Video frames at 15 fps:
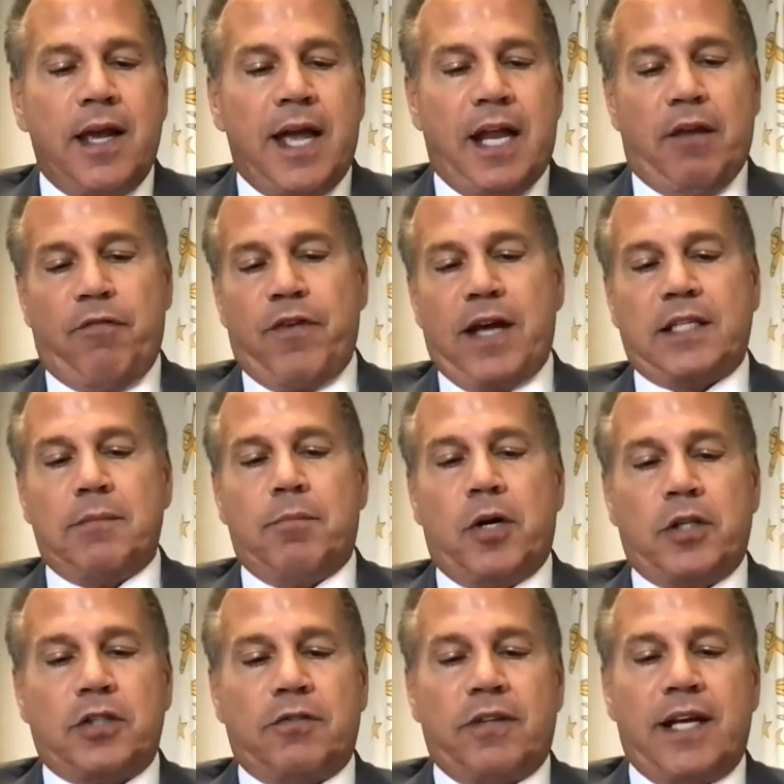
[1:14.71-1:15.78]
And in fact, in
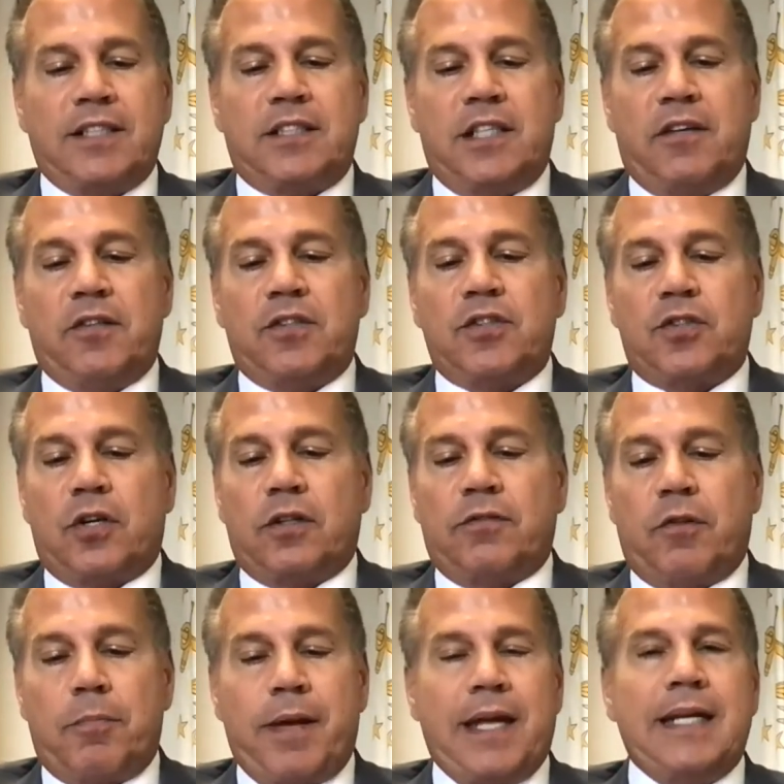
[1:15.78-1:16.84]
March of last year, the start of
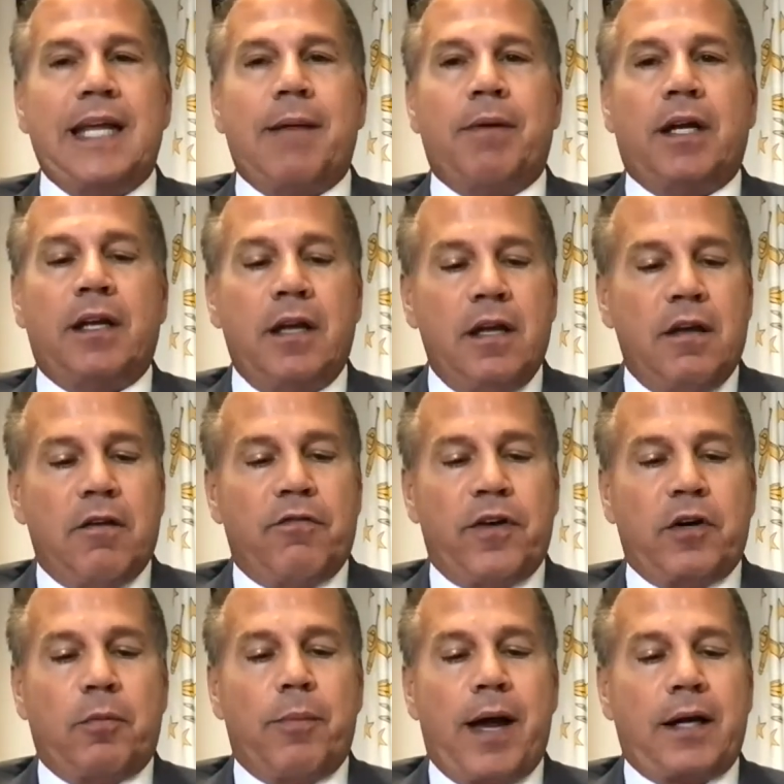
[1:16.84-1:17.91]
the pandemic,
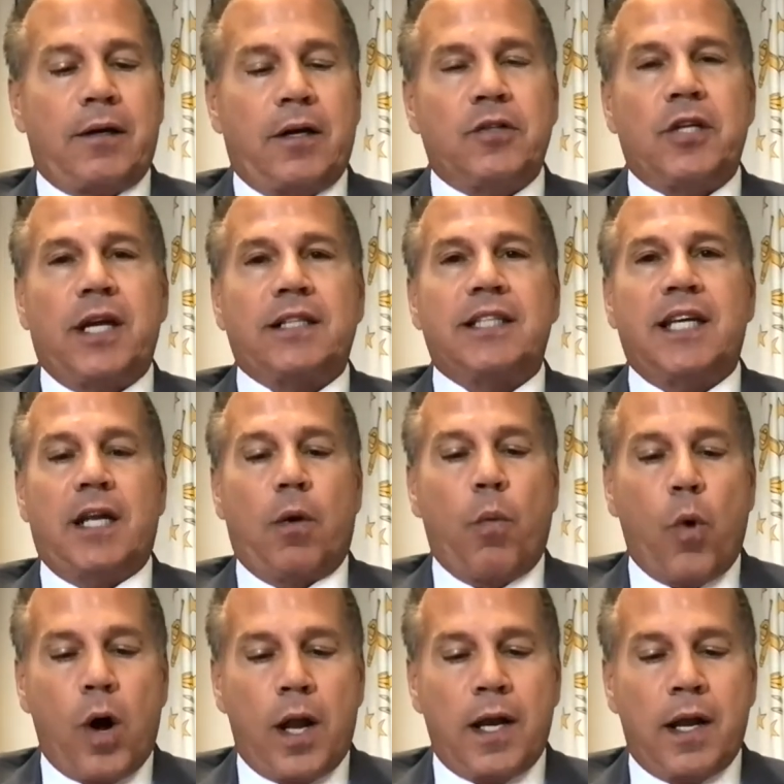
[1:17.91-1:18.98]
federal background checks hit a
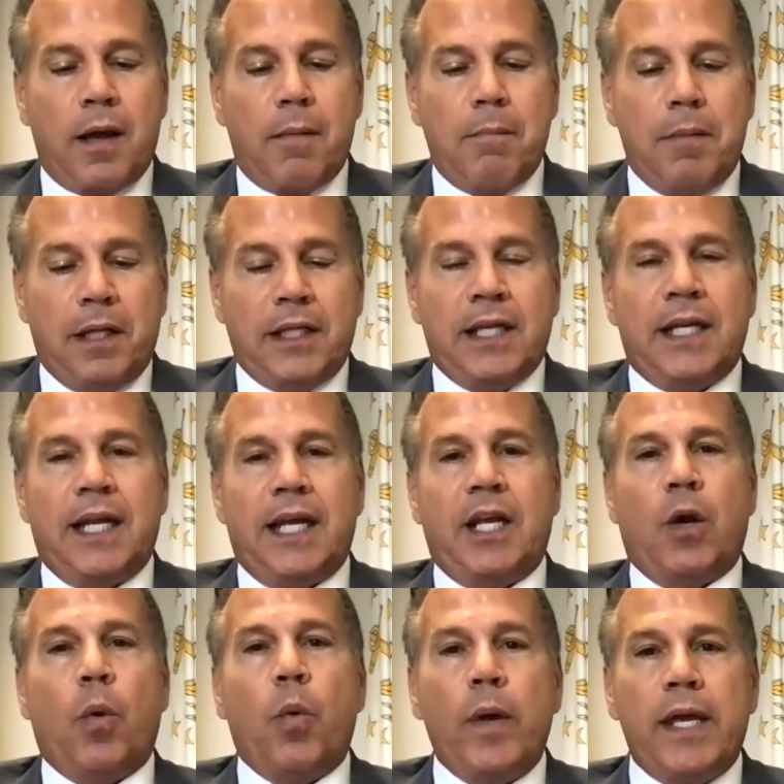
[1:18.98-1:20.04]
1 million in
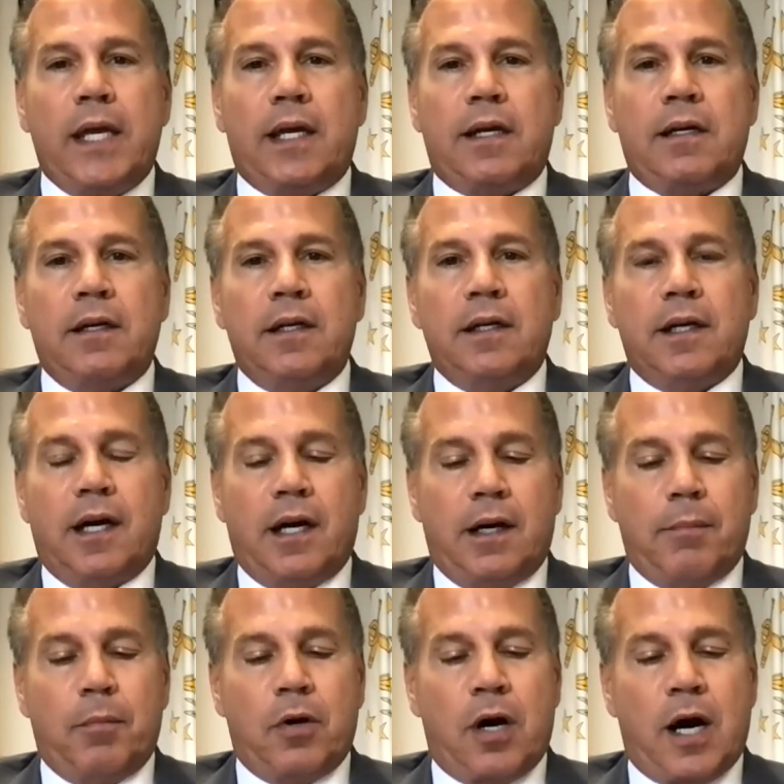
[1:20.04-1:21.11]
a week
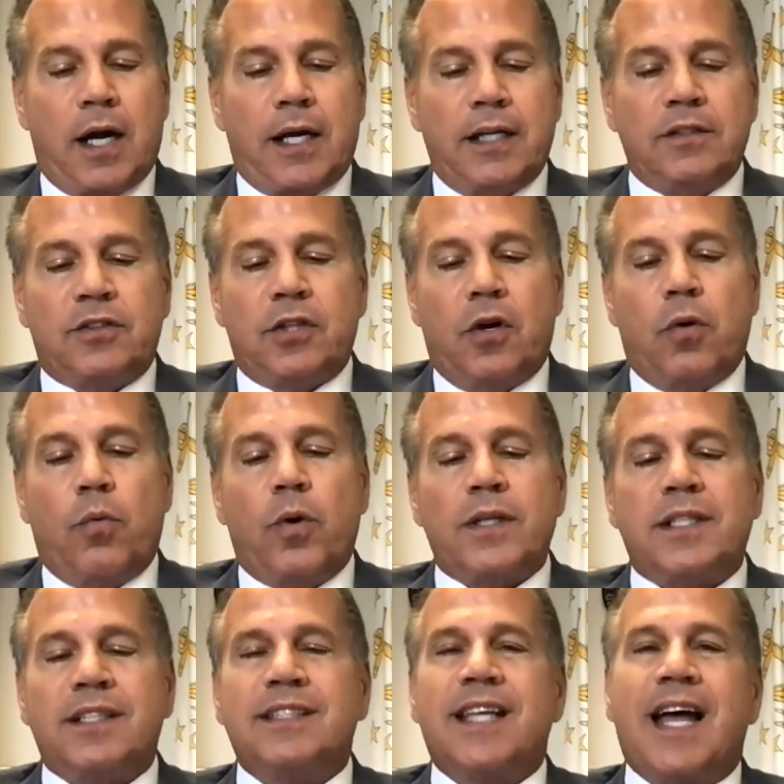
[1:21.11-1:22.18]
mark. And so what
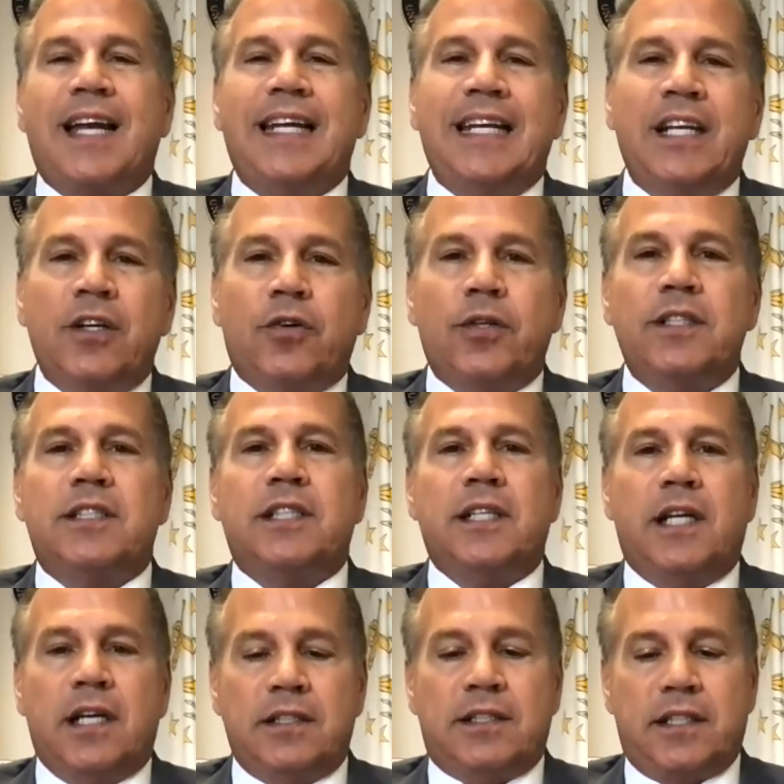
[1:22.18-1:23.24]
does that increase in
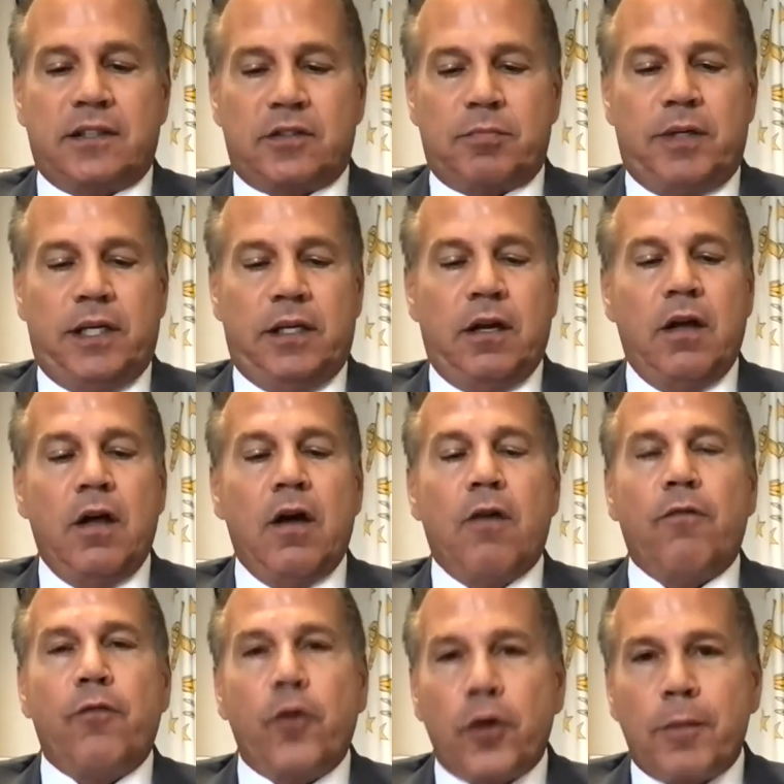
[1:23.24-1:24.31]
gun sales mean
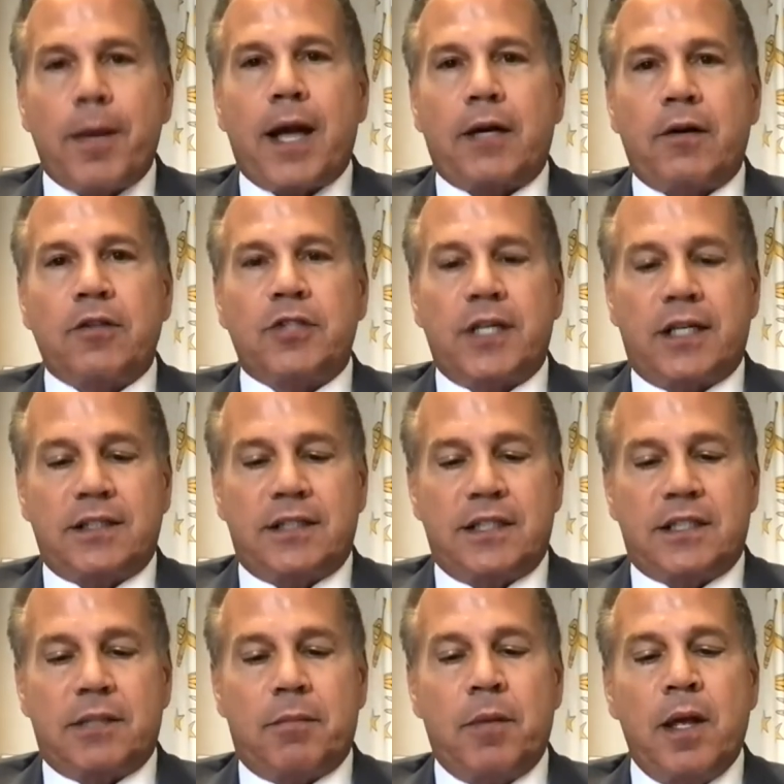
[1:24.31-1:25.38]
for the background check
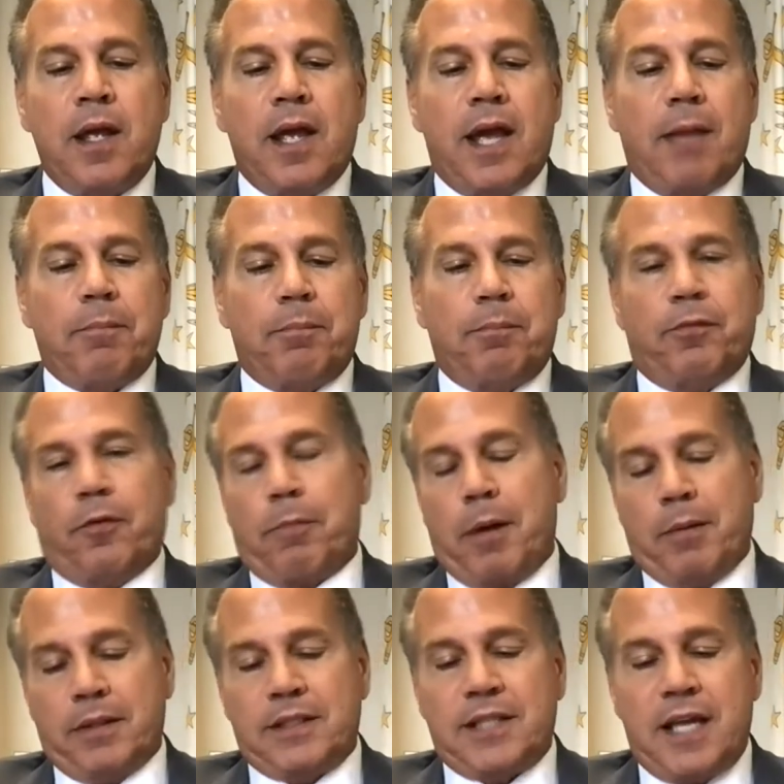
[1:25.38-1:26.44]
system and for
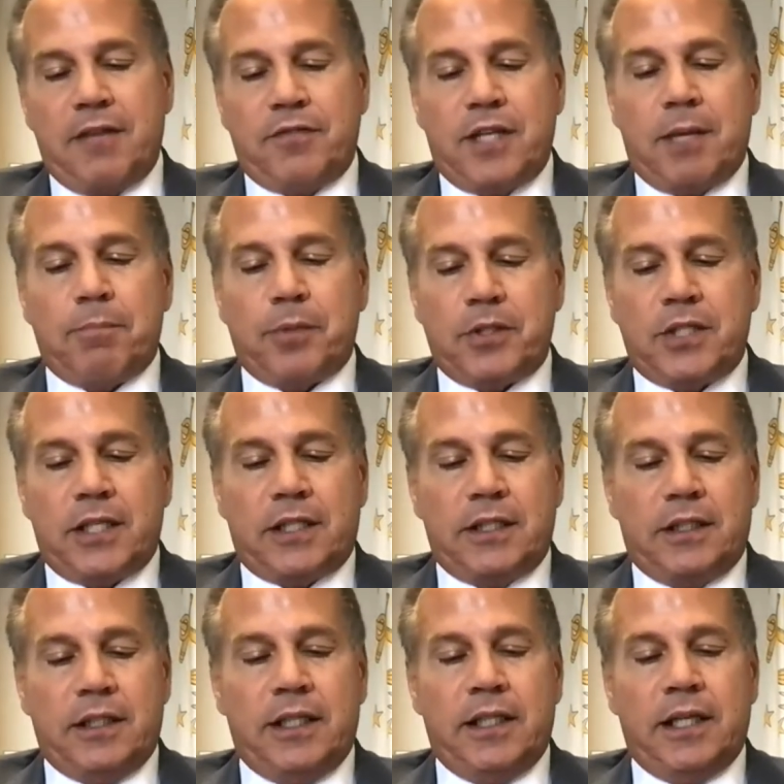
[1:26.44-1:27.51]
public safety, and
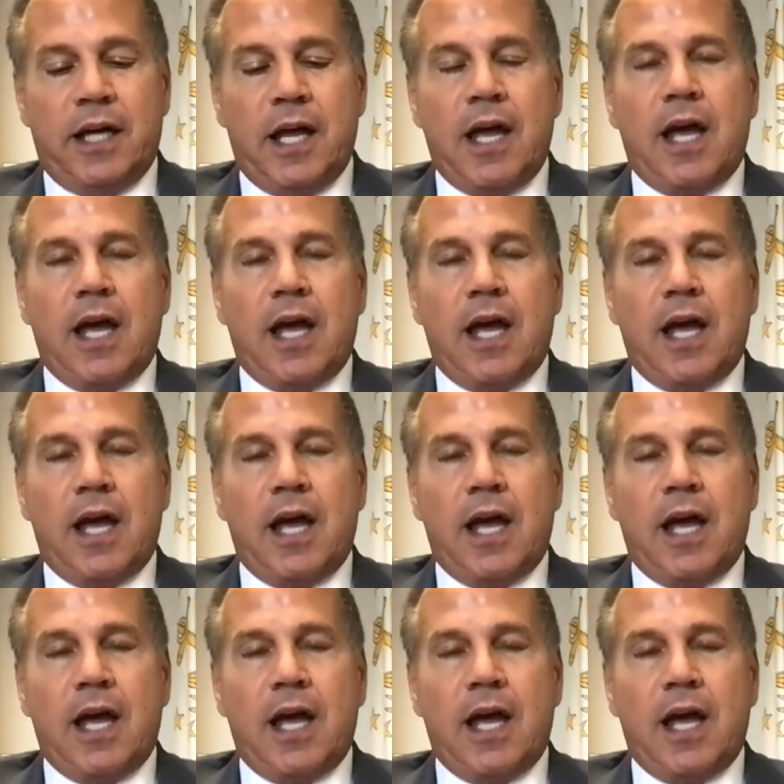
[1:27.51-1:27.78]
particularly